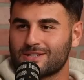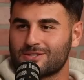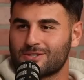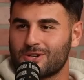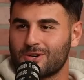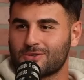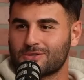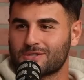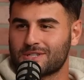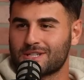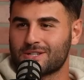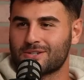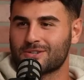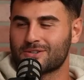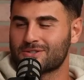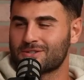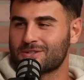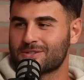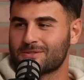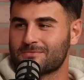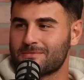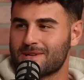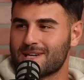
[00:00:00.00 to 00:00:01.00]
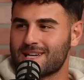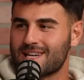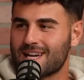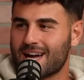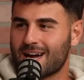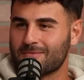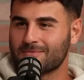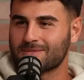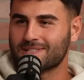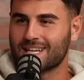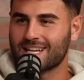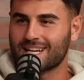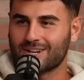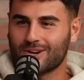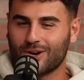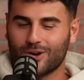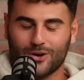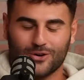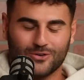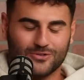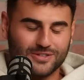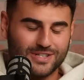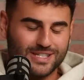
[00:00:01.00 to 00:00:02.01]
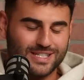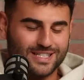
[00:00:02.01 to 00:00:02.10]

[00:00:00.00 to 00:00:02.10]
jokes either. It's just me. I'm taking all of it.